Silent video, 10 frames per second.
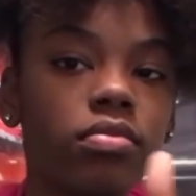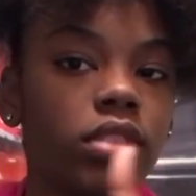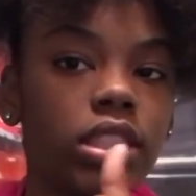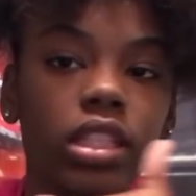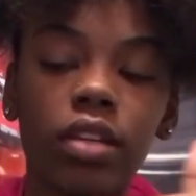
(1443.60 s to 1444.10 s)

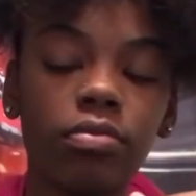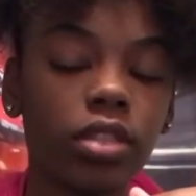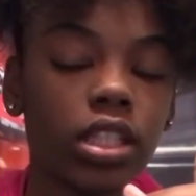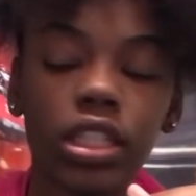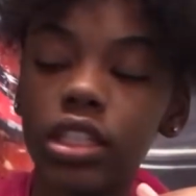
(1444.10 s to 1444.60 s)
Just let him
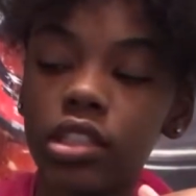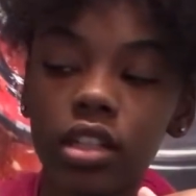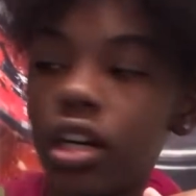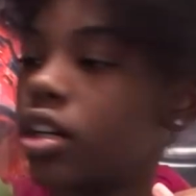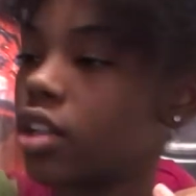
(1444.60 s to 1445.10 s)
clean
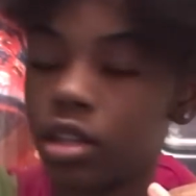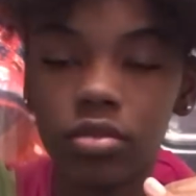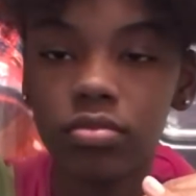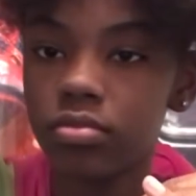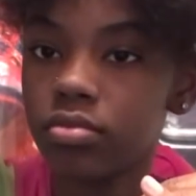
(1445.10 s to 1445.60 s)
alone.
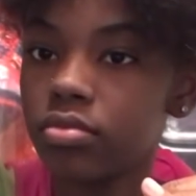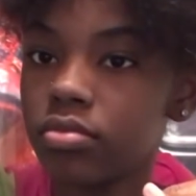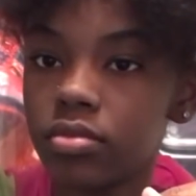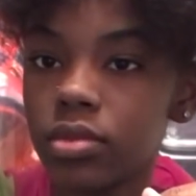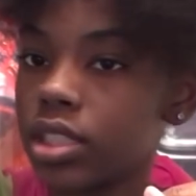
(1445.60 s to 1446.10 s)

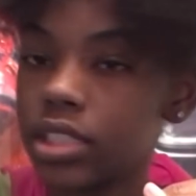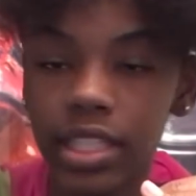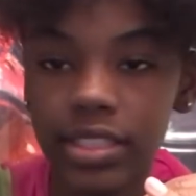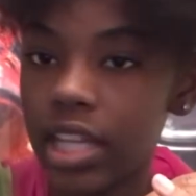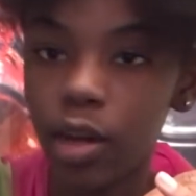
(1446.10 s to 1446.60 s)
Because that's
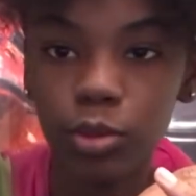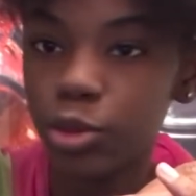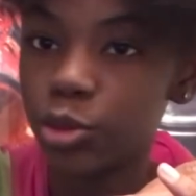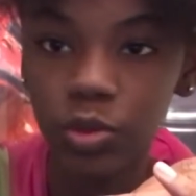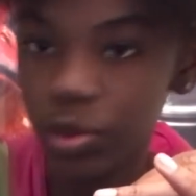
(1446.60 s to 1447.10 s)
not what you